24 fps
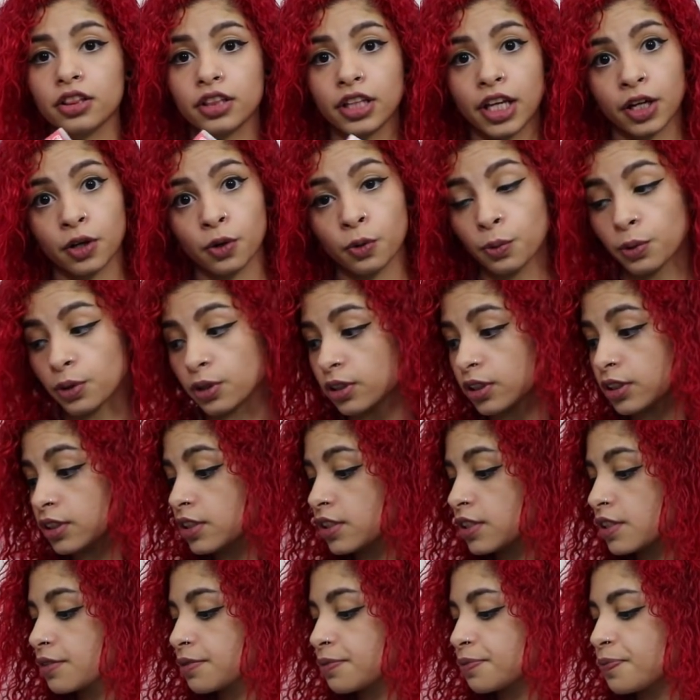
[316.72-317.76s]
Lego
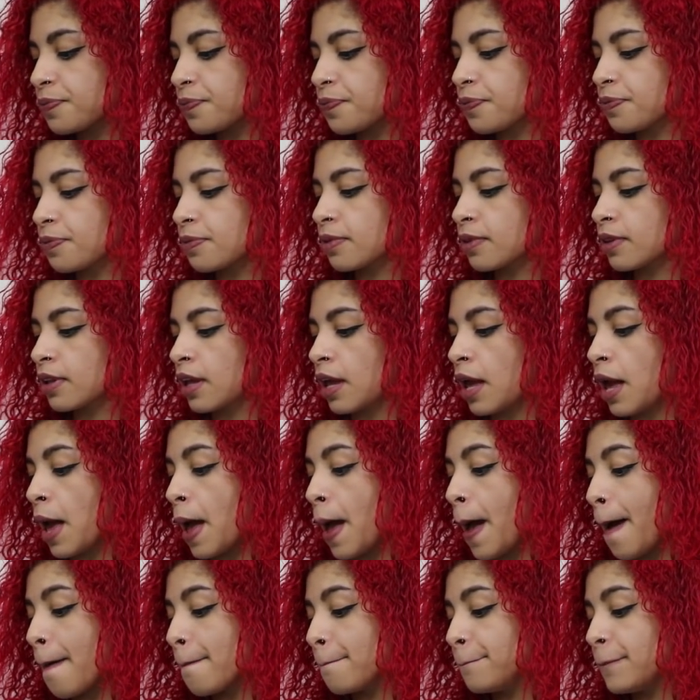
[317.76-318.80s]
Worlds,
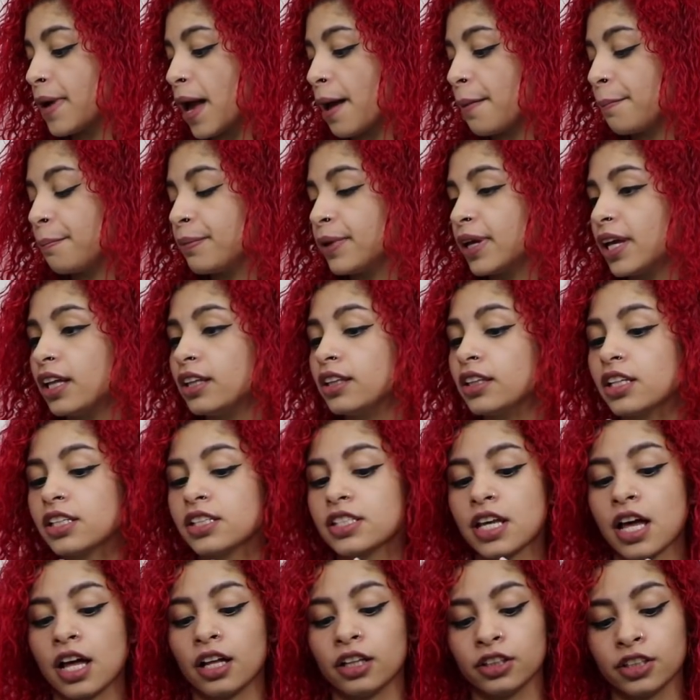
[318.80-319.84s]
Batman the
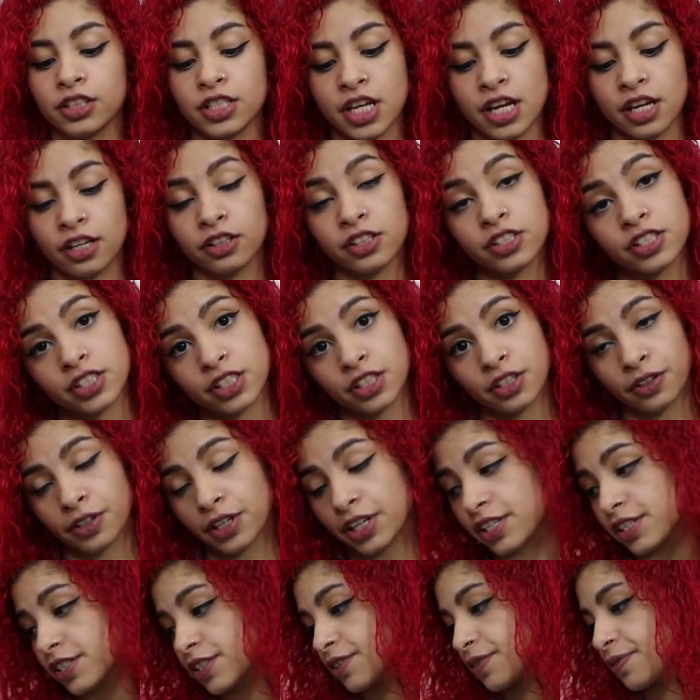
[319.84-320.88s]
Telltale
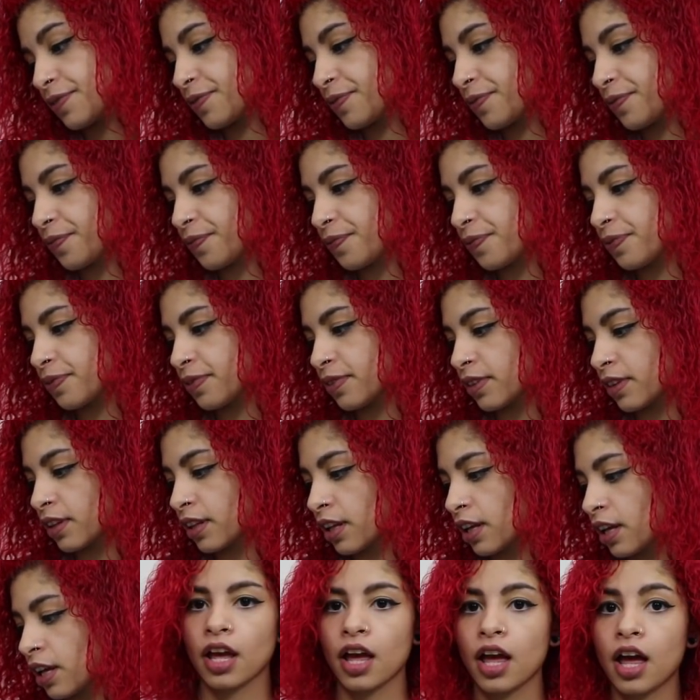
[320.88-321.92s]
Series,
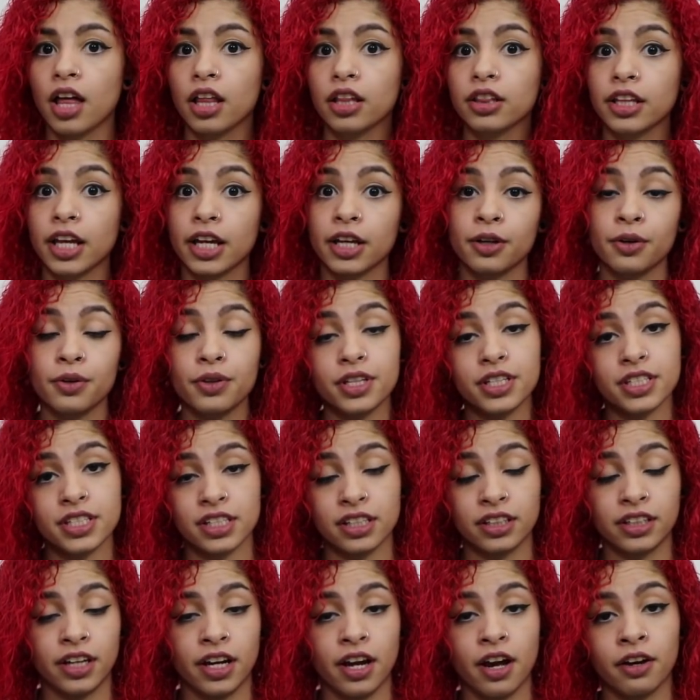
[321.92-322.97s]
Lego The
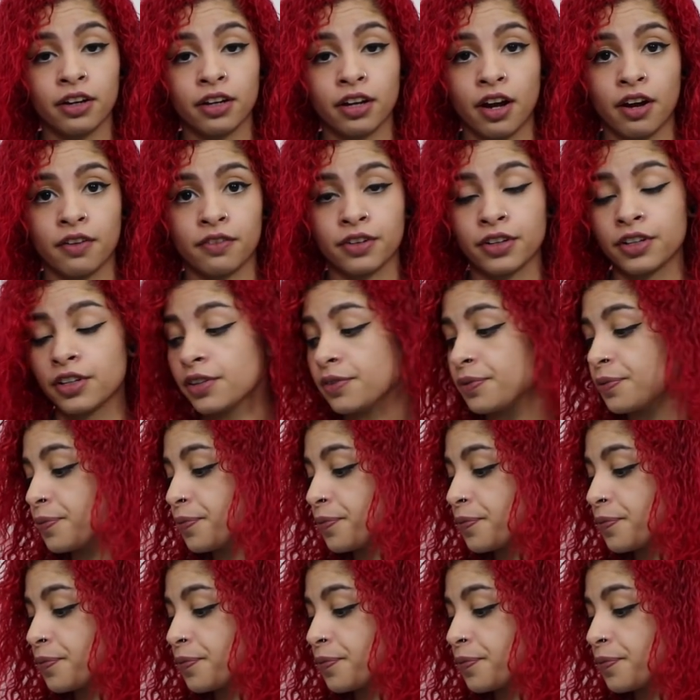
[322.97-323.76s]
City Uncovered,